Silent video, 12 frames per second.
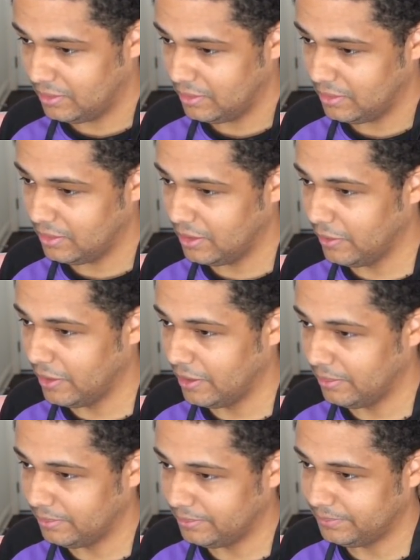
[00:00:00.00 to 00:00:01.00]
There we are.
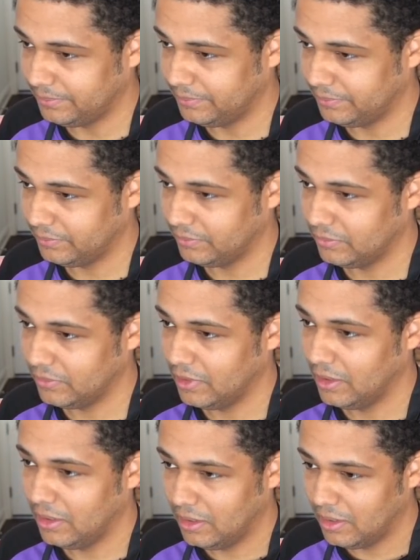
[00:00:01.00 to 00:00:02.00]

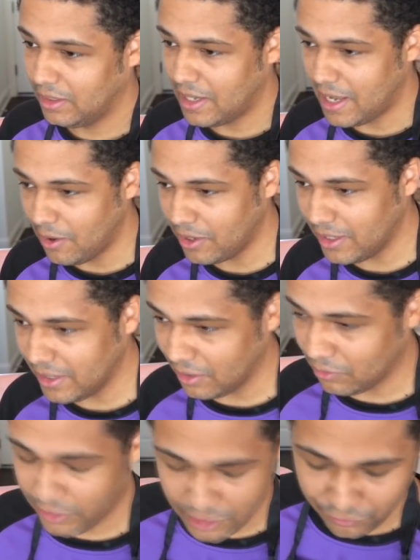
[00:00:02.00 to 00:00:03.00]
How can I get a
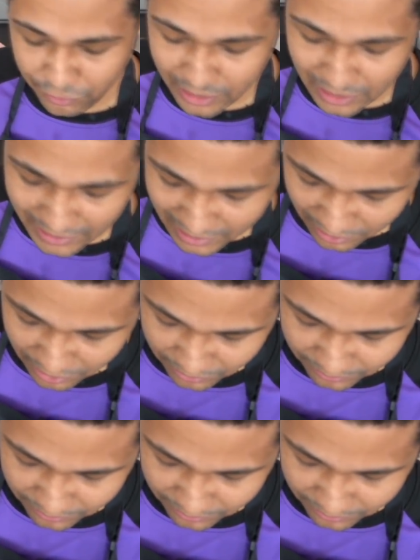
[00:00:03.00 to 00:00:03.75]
rich friend like you?